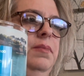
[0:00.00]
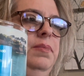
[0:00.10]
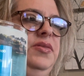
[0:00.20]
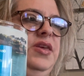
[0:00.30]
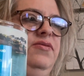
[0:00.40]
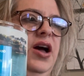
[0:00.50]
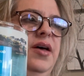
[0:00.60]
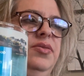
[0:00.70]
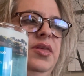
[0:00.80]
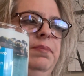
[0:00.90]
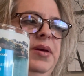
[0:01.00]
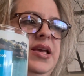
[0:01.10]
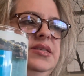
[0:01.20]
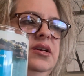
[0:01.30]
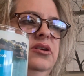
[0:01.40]
but they've got the
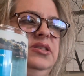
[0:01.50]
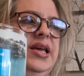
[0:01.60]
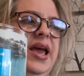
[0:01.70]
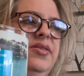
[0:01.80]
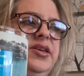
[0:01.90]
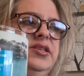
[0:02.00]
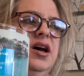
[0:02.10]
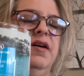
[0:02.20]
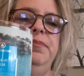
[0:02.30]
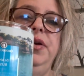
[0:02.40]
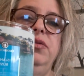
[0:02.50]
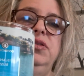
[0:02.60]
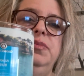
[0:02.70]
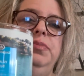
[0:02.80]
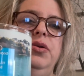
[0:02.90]
base notes and the top
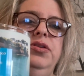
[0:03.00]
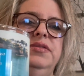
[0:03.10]
notes, both of